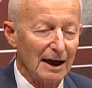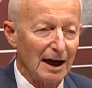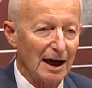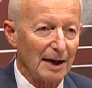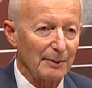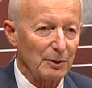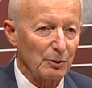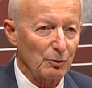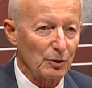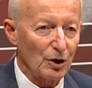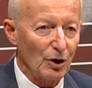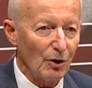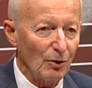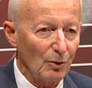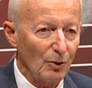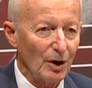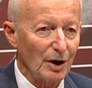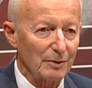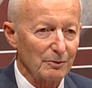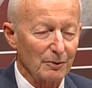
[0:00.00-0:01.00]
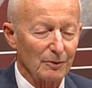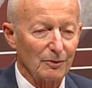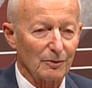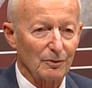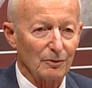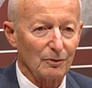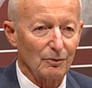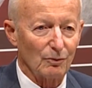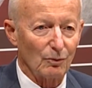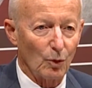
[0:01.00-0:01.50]
I mean, we all want
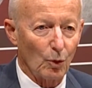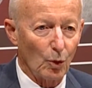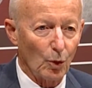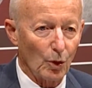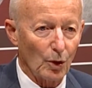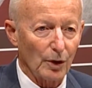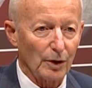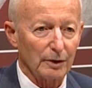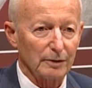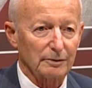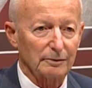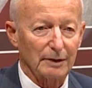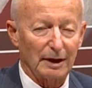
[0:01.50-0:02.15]
more.